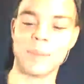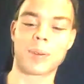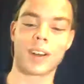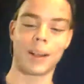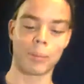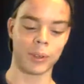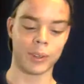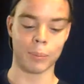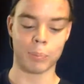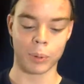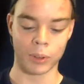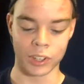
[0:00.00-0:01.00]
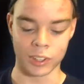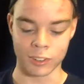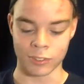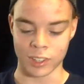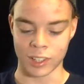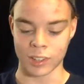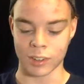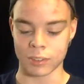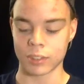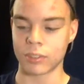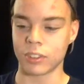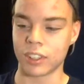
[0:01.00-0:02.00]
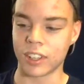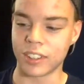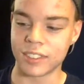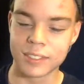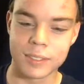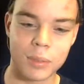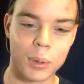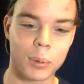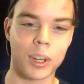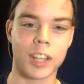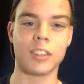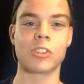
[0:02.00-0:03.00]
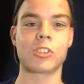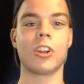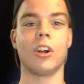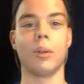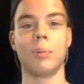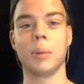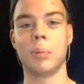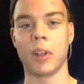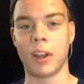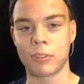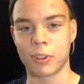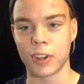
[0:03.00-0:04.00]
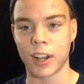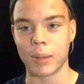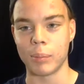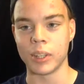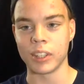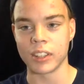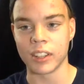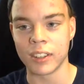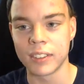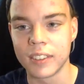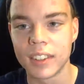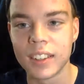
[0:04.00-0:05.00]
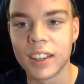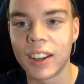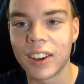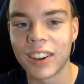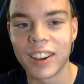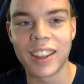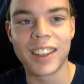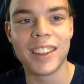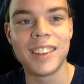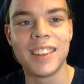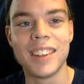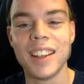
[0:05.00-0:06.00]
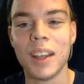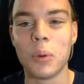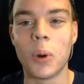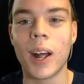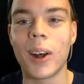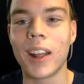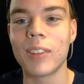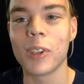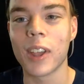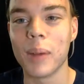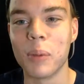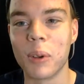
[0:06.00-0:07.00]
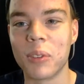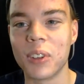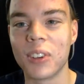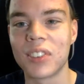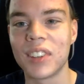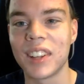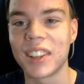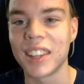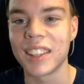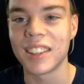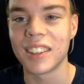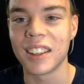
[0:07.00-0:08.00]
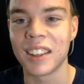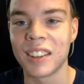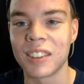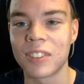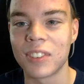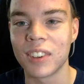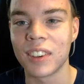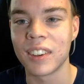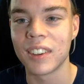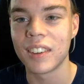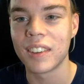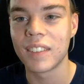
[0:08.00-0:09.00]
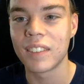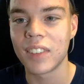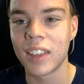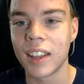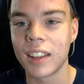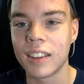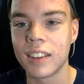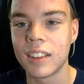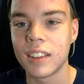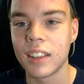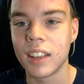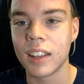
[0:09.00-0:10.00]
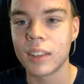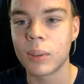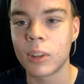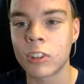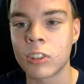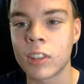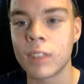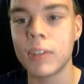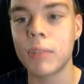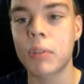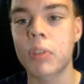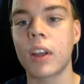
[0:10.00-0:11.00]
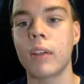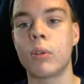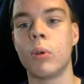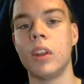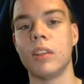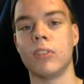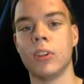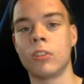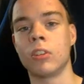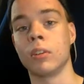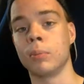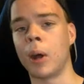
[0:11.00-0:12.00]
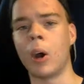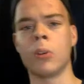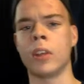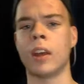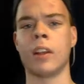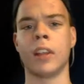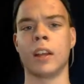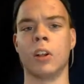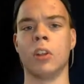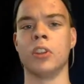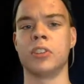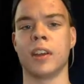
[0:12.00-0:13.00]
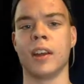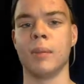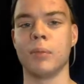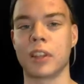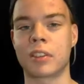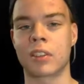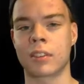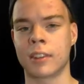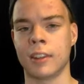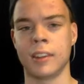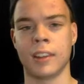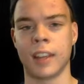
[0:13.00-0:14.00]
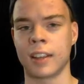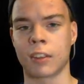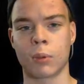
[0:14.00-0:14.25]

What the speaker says: probably the boldest video I've ever done, where I just call people out for not being there. All right. Wow, I have a lot more viewers now. Thank you guys for that. And questions. Have you ever thought of quitting YouTube? Oh yeah, like all the time. That's something that like